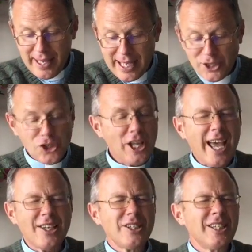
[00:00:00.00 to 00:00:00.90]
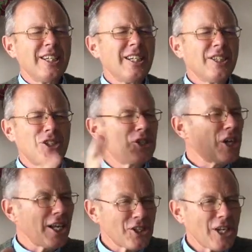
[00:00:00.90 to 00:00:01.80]
Instead,
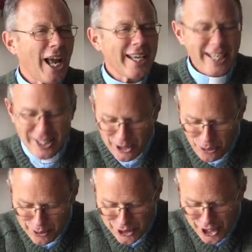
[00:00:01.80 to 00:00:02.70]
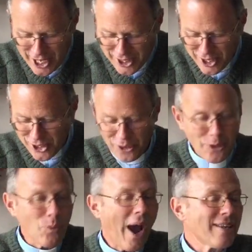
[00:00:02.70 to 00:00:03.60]
just like his Lord Jesus on
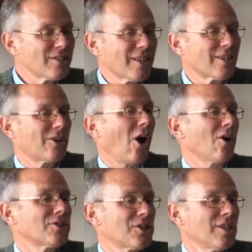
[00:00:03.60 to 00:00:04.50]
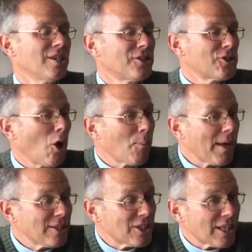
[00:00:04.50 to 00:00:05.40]
the way to the cross,
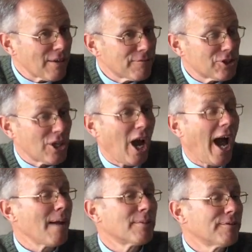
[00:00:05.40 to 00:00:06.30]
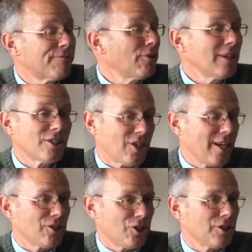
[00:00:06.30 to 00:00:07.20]
stopping to give time and full
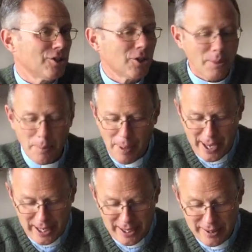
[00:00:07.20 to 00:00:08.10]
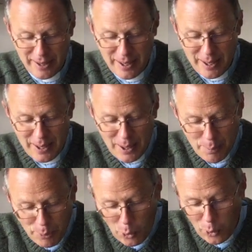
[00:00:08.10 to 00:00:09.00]
attention to a beggar,
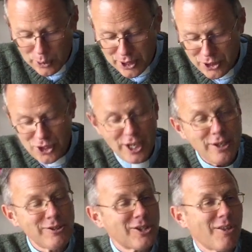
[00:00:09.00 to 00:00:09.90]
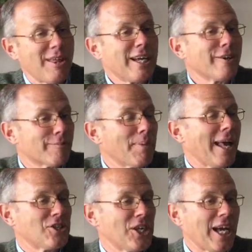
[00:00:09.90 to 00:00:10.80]
Paul continues to think of
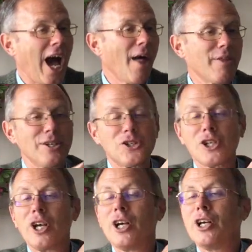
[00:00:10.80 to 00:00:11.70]
blessing others